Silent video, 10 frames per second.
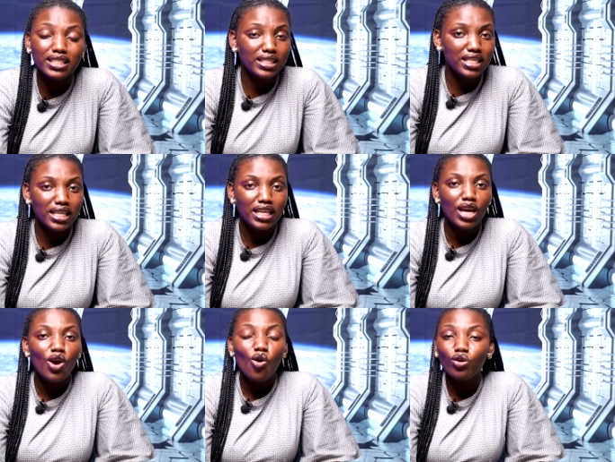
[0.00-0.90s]

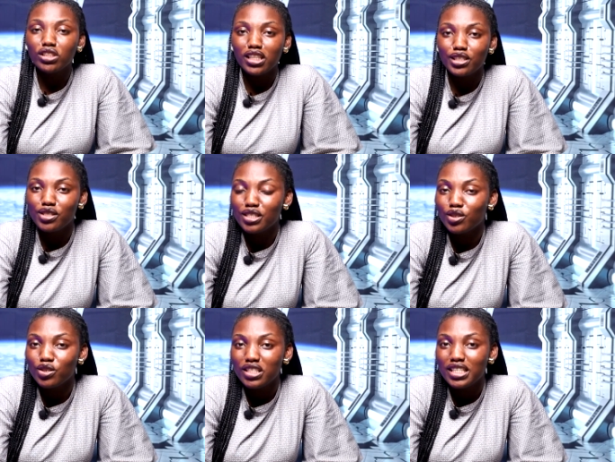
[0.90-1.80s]
Disney-owned channels,
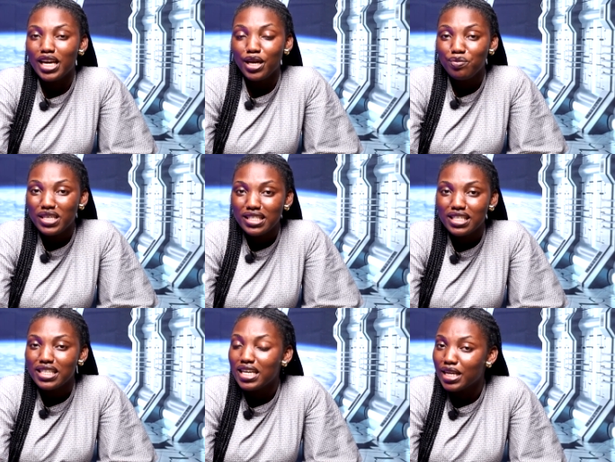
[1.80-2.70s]
including A B
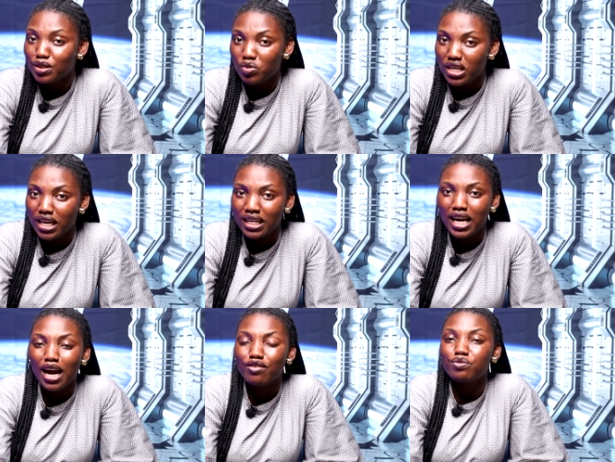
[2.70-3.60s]
C, E S P
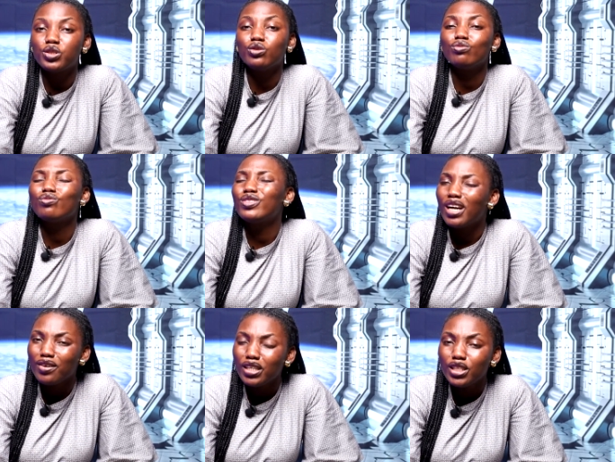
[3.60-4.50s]
N, have been
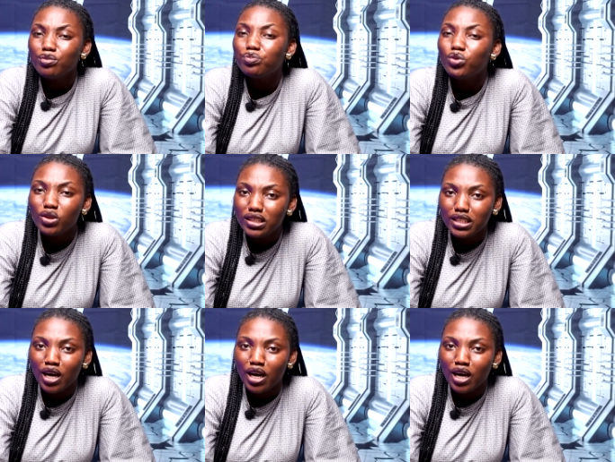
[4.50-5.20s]
directly pulled